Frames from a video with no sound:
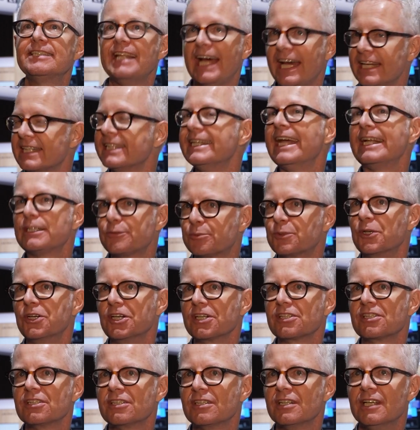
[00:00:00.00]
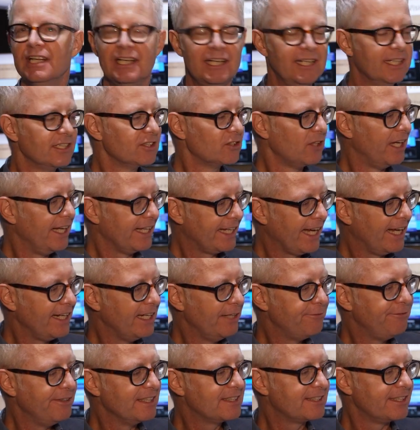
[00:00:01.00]
that network. So again,
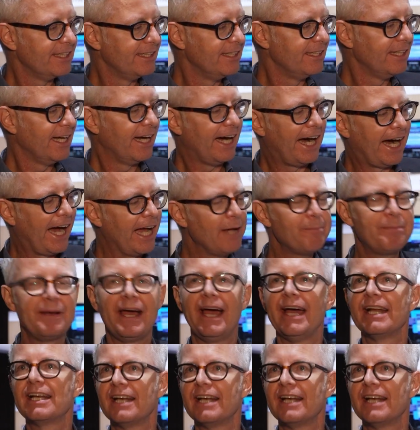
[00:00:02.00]
if it's an iPad